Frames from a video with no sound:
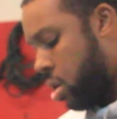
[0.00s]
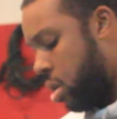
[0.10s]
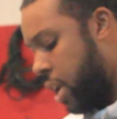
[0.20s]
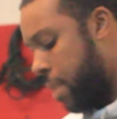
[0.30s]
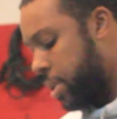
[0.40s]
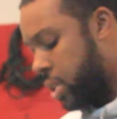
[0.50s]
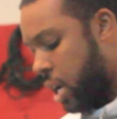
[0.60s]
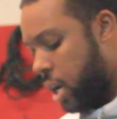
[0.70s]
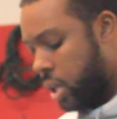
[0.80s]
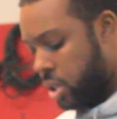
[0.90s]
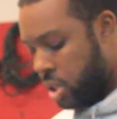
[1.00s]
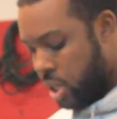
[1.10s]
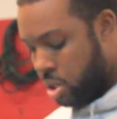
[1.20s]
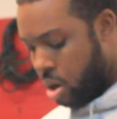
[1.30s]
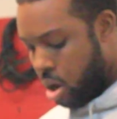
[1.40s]
on Amazon it
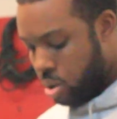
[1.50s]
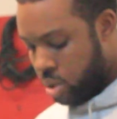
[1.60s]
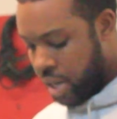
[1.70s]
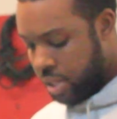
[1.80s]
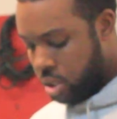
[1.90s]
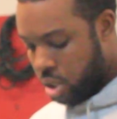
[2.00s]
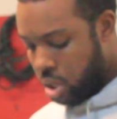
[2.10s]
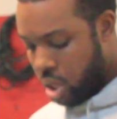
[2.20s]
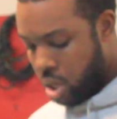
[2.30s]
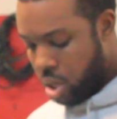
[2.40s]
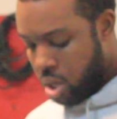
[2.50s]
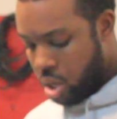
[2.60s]
says Auto Destiny,